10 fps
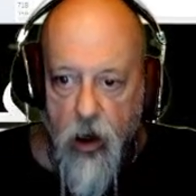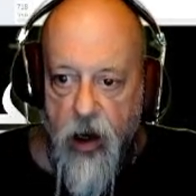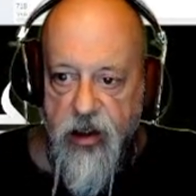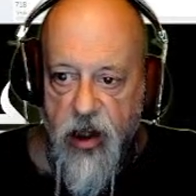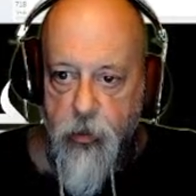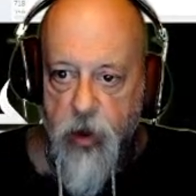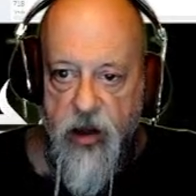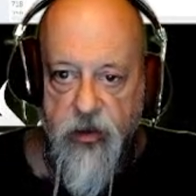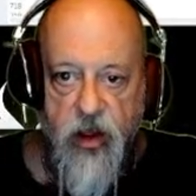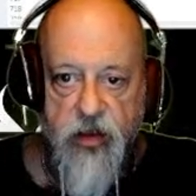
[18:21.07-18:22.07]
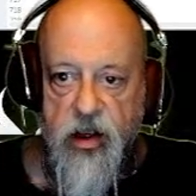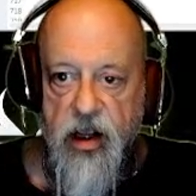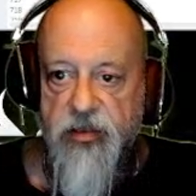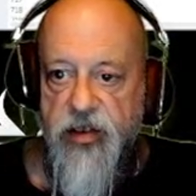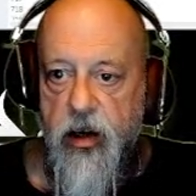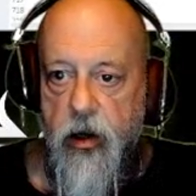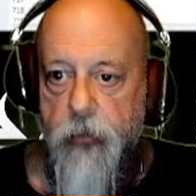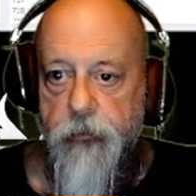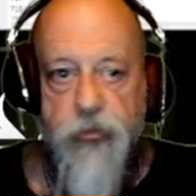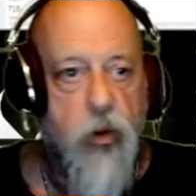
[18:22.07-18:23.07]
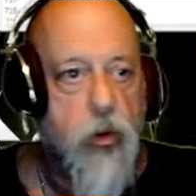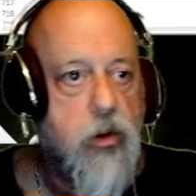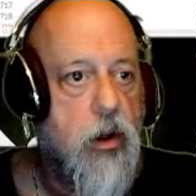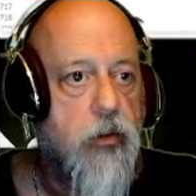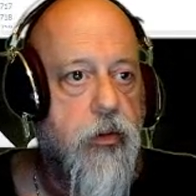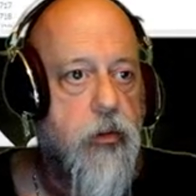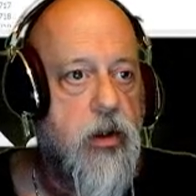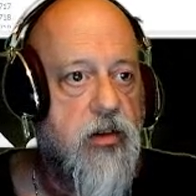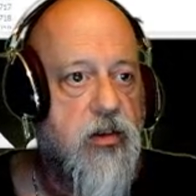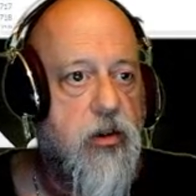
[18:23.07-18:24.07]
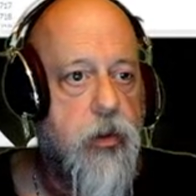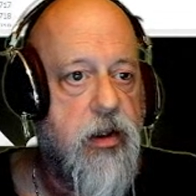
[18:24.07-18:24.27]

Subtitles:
it displays this glyph here, which also needs to be